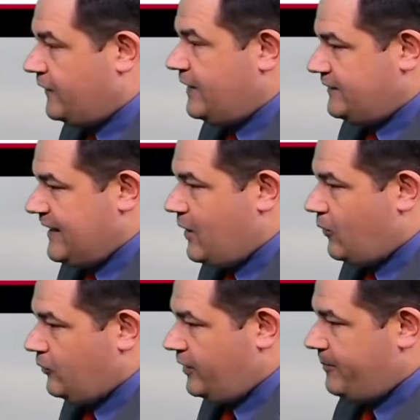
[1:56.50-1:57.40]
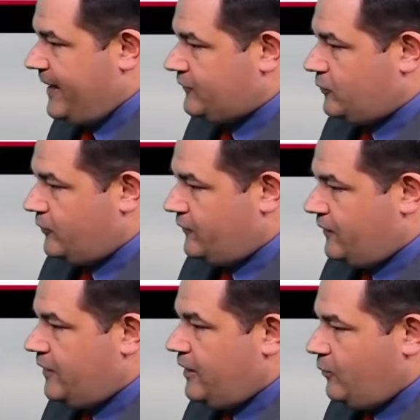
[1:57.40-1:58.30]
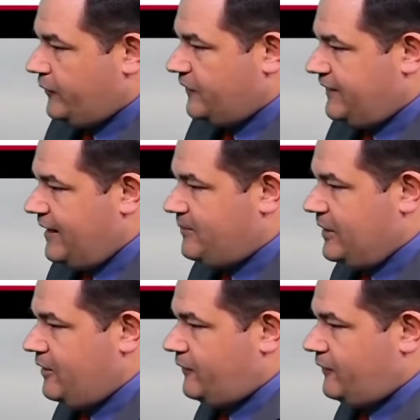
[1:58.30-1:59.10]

Tower, looking back towards the Wilson Dam here.